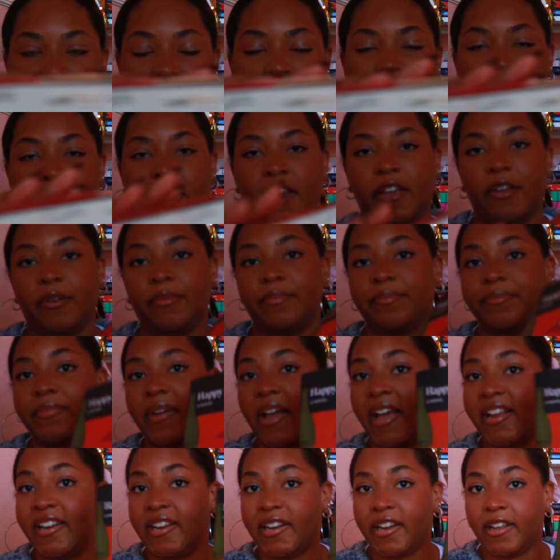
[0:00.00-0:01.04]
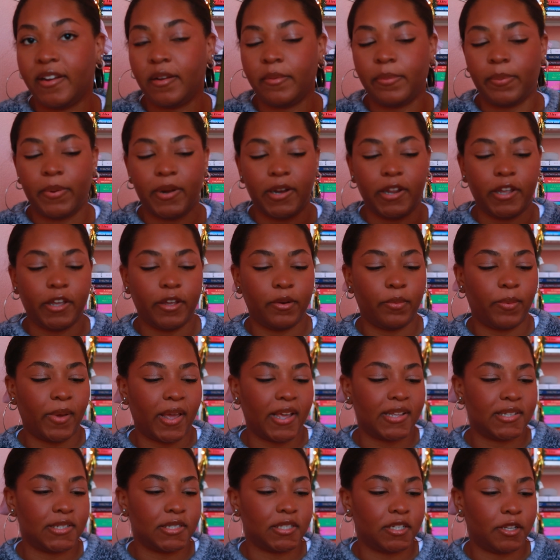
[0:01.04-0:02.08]
Anyhow, I did get a pretty good
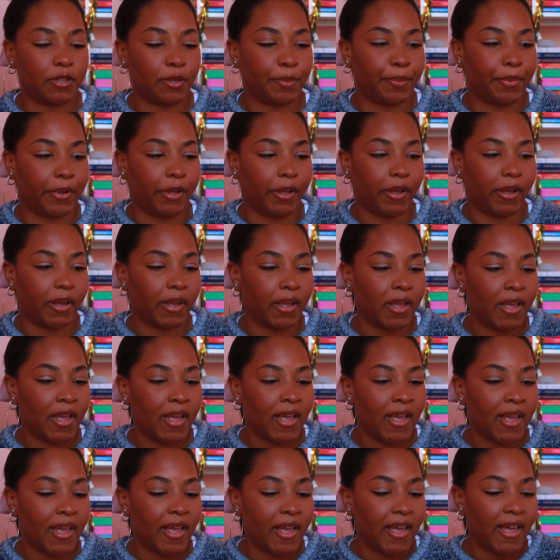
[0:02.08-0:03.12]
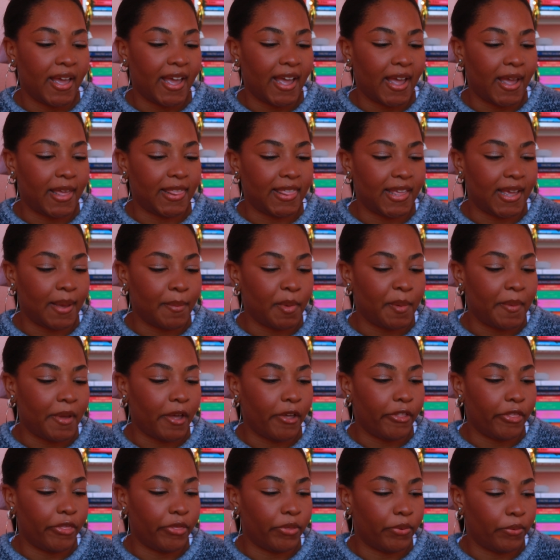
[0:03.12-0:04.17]
ways into the book. I think I'm
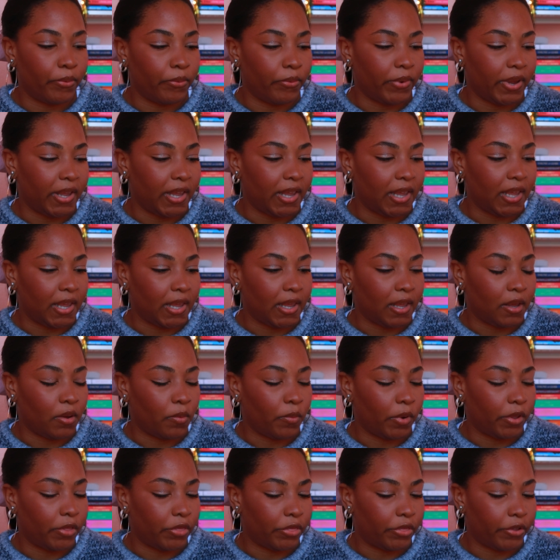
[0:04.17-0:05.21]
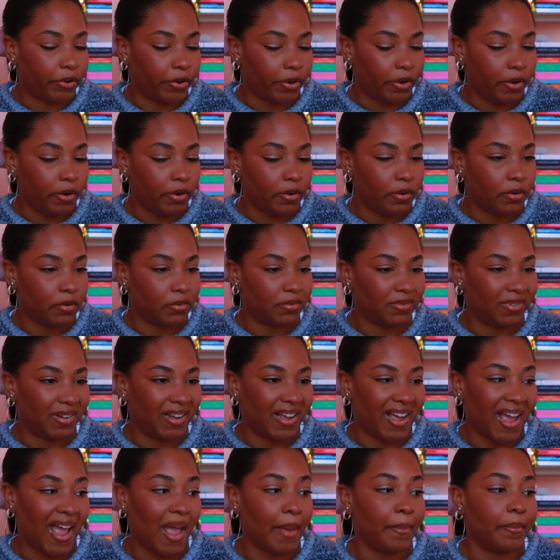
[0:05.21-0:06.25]
about one third.
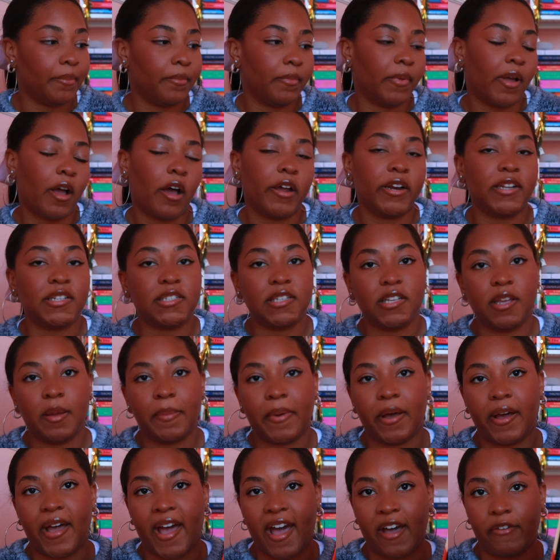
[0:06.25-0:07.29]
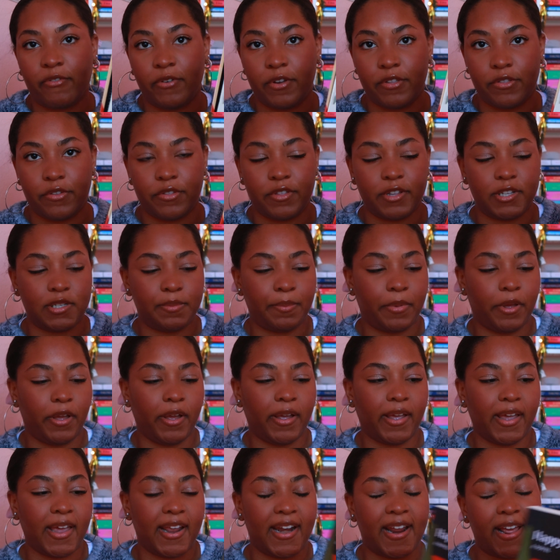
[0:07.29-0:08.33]
I'm honestly about halfway through this
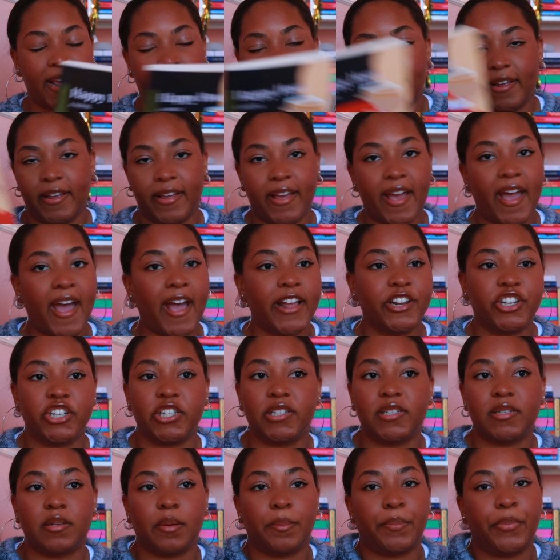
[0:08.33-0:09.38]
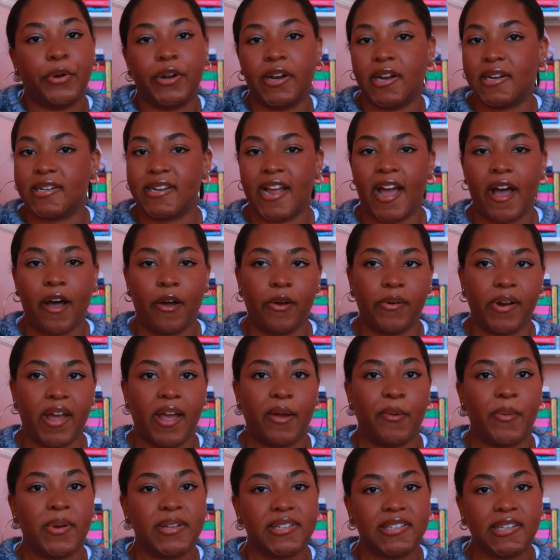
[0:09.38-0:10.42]
book and I just put it down.
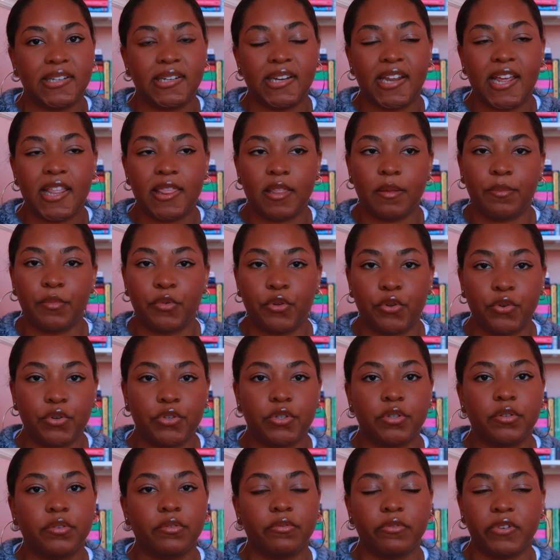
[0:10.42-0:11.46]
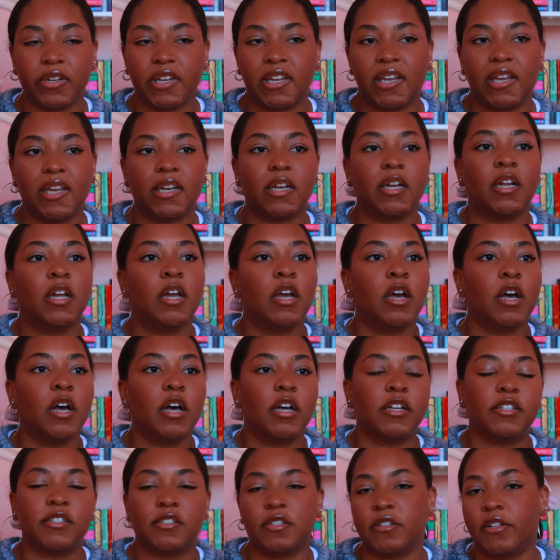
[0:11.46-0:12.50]
I wasn't in the mood to read
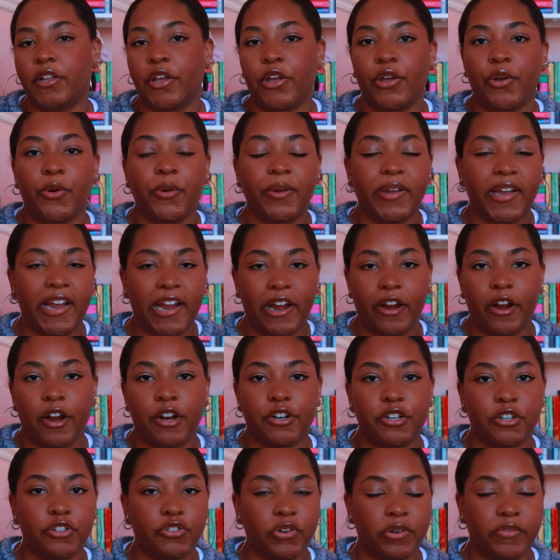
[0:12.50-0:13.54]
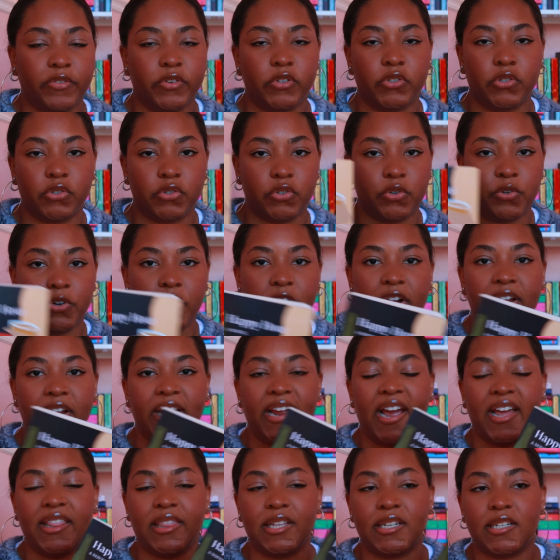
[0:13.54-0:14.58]
a slow character-driven story
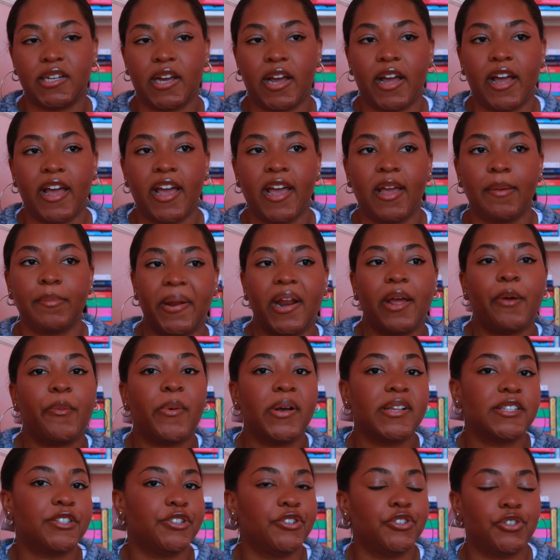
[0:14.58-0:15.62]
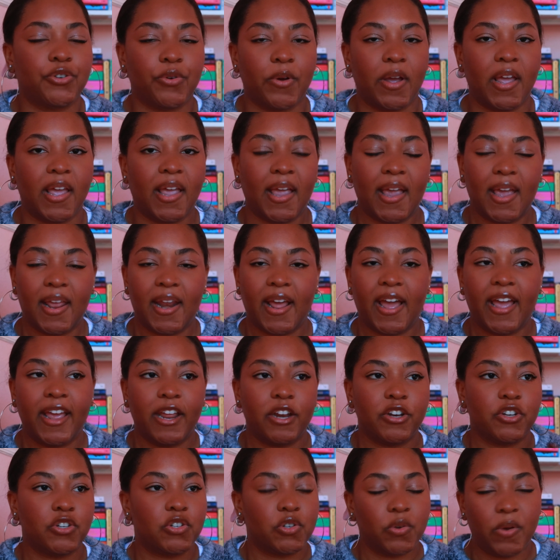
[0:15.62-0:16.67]
at the time, but I was enjoying it. I
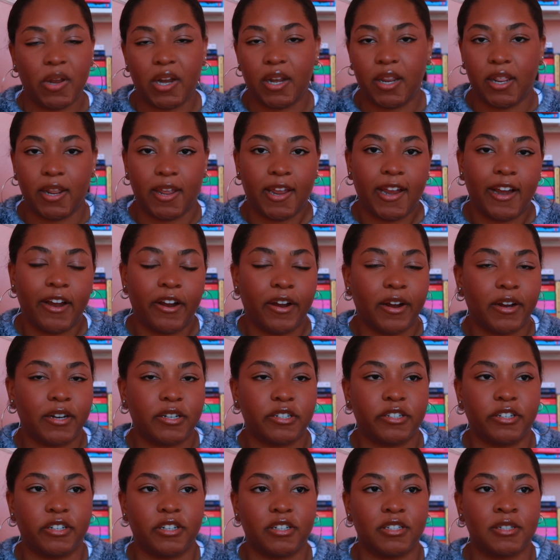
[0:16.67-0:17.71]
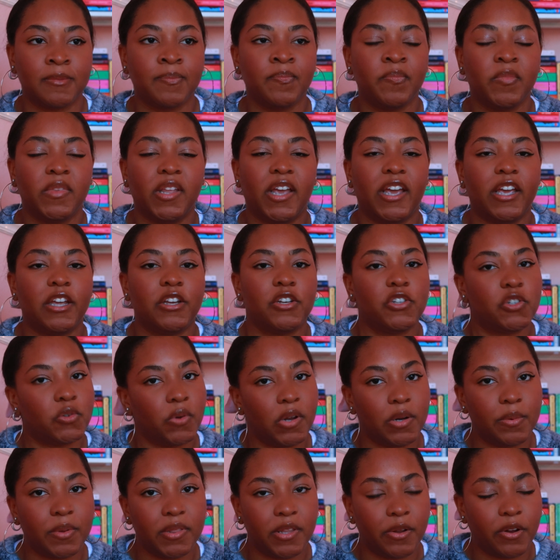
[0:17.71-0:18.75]
enjoyed the characters. I
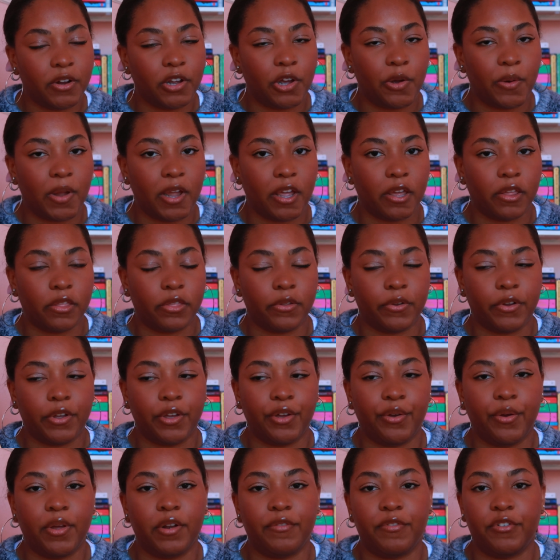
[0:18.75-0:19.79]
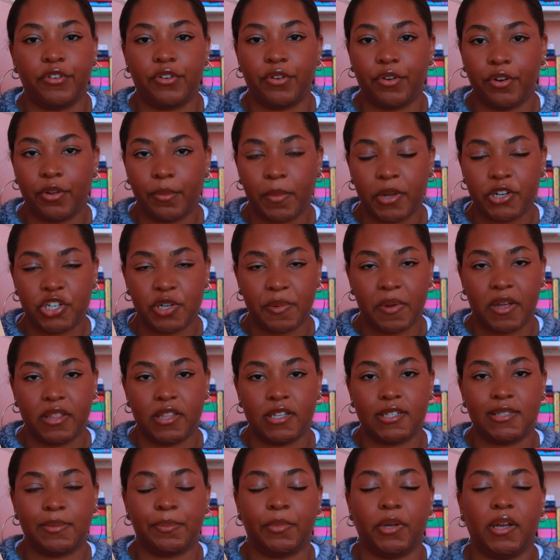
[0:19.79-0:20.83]
enjoyed what they were going through. And if you don't know much about
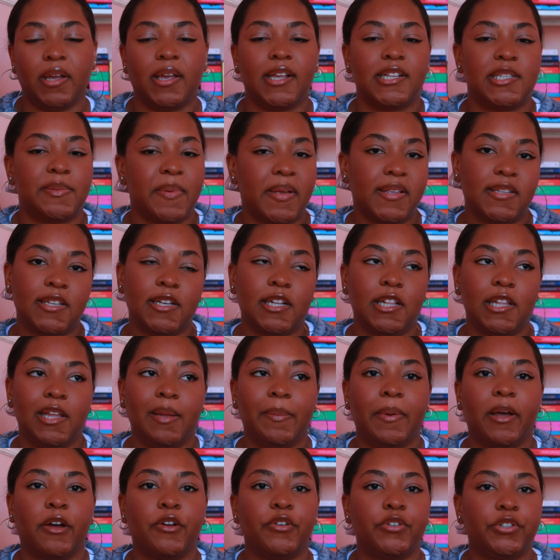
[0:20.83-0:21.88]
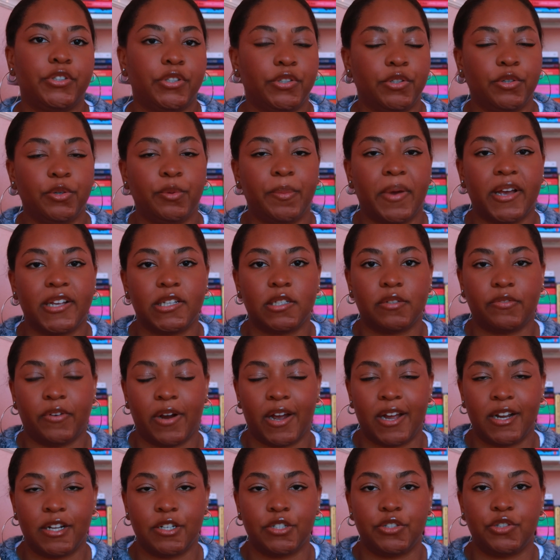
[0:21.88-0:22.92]
this book, it's basically about two best
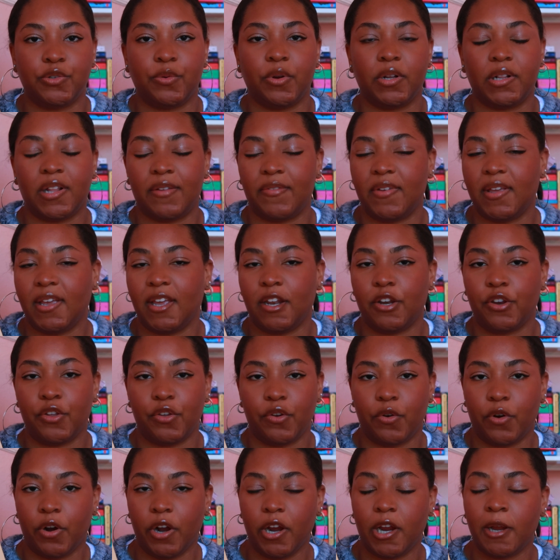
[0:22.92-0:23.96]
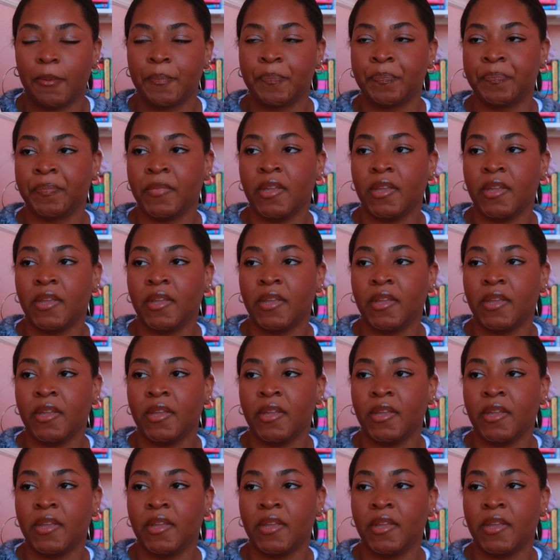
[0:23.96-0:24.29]
friends who are living in New York.